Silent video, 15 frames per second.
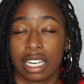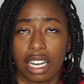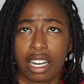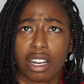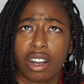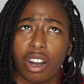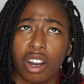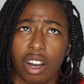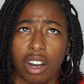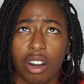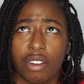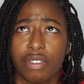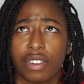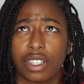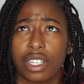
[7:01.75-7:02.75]
alcohol
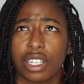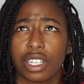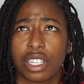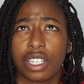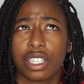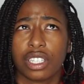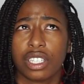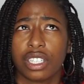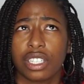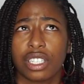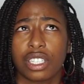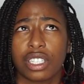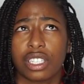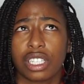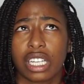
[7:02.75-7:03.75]
for
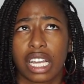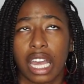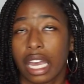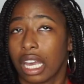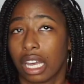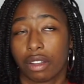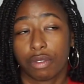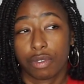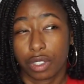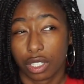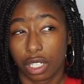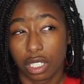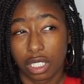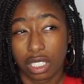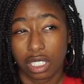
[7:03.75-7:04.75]

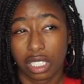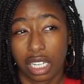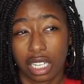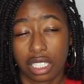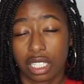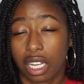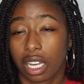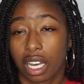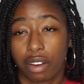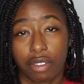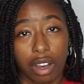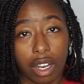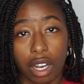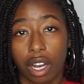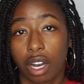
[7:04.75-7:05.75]
36 days. Can't have
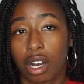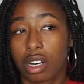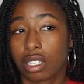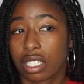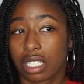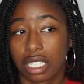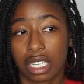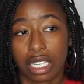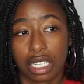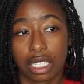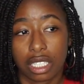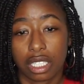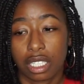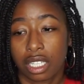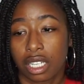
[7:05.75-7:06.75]
alcohol,
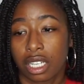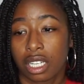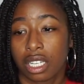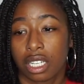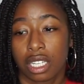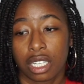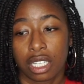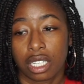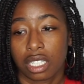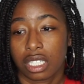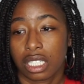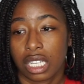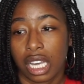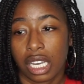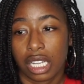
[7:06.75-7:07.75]
sex,
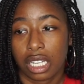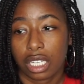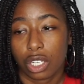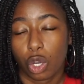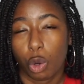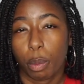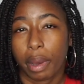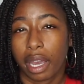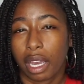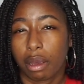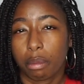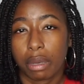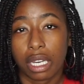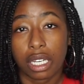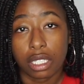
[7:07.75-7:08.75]
take no pain
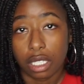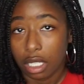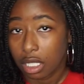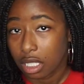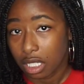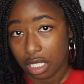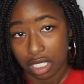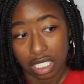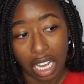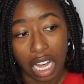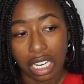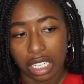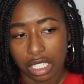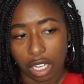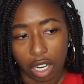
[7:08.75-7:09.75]
meds other than
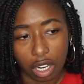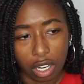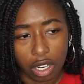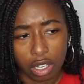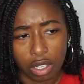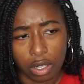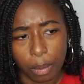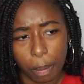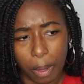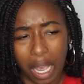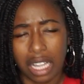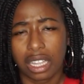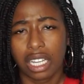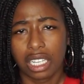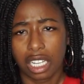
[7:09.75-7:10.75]
Tylenol. I
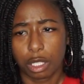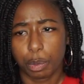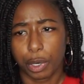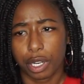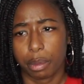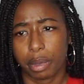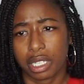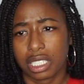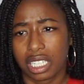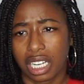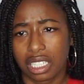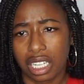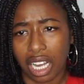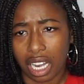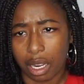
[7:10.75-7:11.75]
think that's pretty much it. I
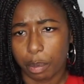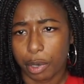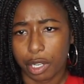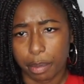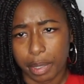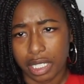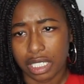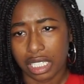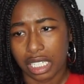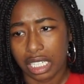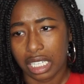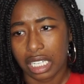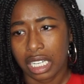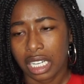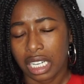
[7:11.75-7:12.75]
think I could pretty much
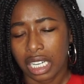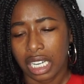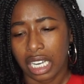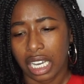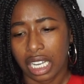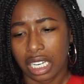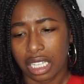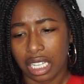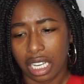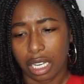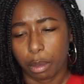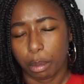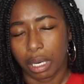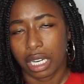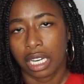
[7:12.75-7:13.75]
eat anything,
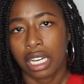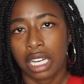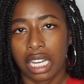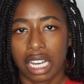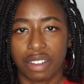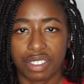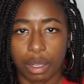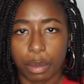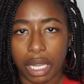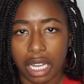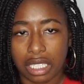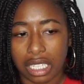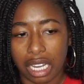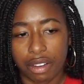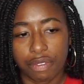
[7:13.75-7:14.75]
but if something
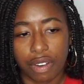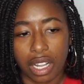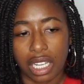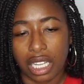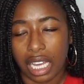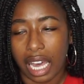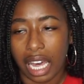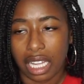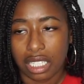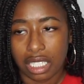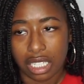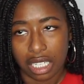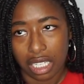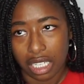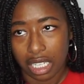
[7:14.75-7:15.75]
has like folic
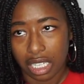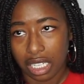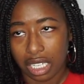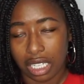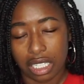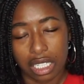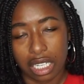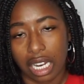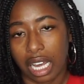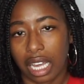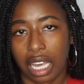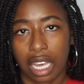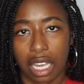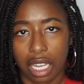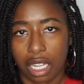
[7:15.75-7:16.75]
acid in it, then I
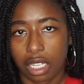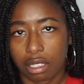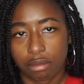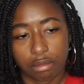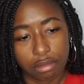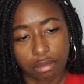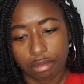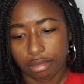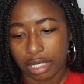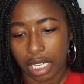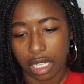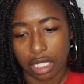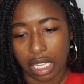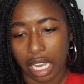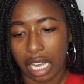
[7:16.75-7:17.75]
can't
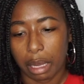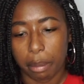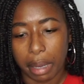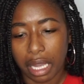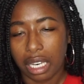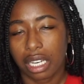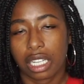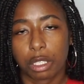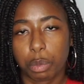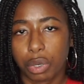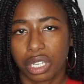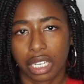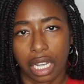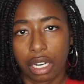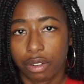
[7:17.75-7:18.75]
take that. And mainly that's
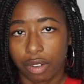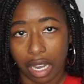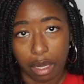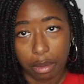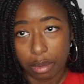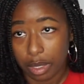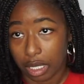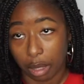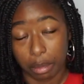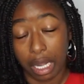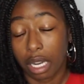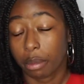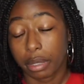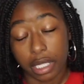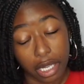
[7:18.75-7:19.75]
prenatal vitamins. I'm not
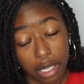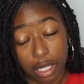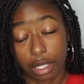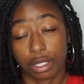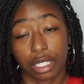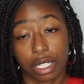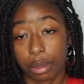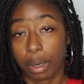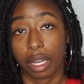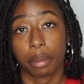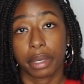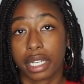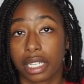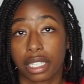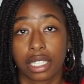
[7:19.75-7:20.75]
gonna be taking those anyway,
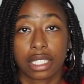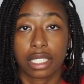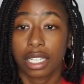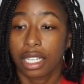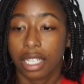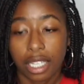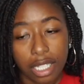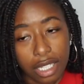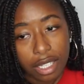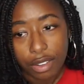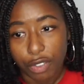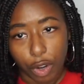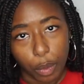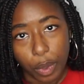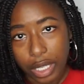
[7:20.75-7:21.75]
because
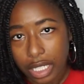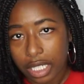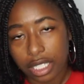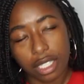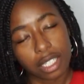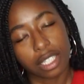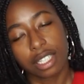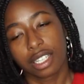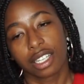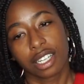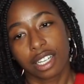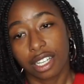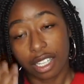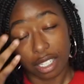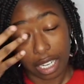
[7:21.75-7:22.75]
for what?
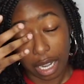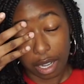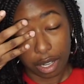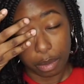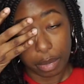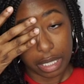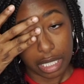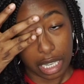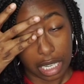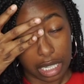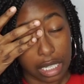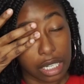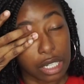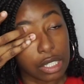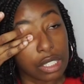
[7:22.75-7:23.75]
Not gonna be taking
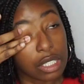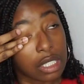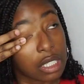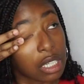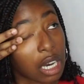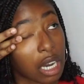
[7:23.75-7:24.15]
those.